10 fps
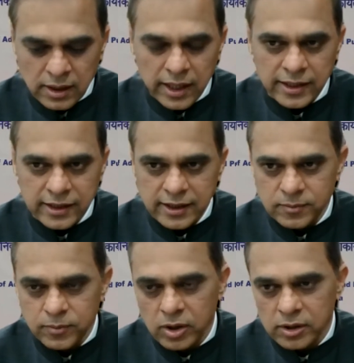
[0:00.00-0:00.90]
and it has
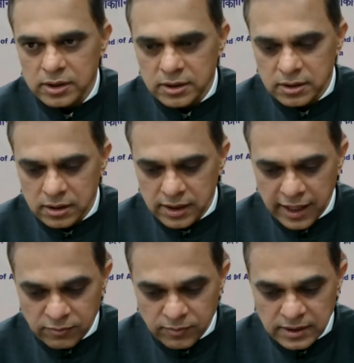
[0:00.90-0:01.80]
brought
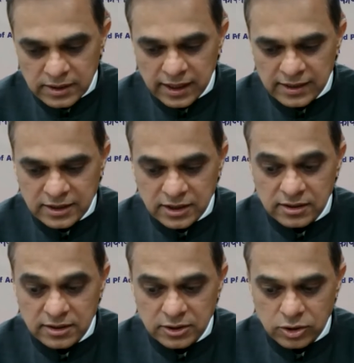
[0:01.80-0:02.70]
government and
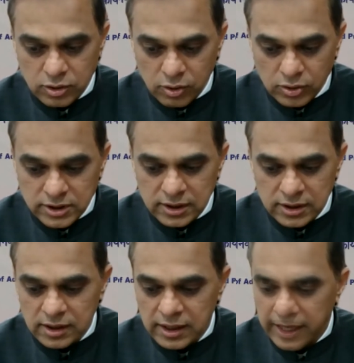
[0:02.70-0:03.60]
citizens
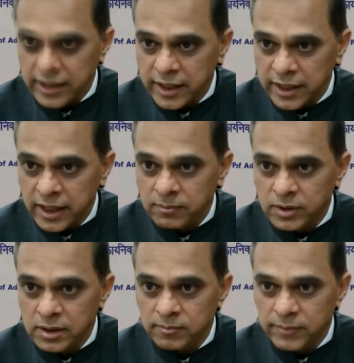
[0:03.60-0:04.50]
closer and
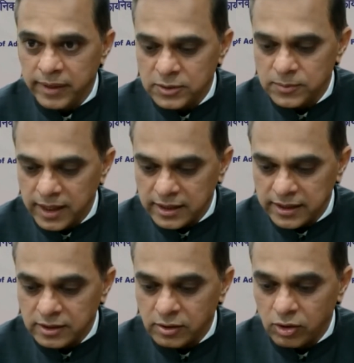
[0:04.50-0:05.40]
enabled
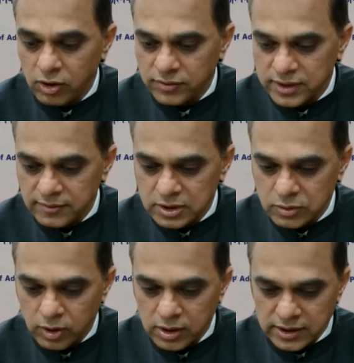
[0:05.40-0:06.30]
benchmarking of service
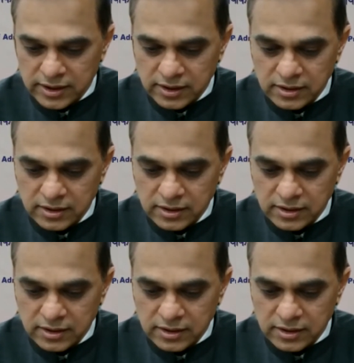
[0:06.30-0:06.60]
quality.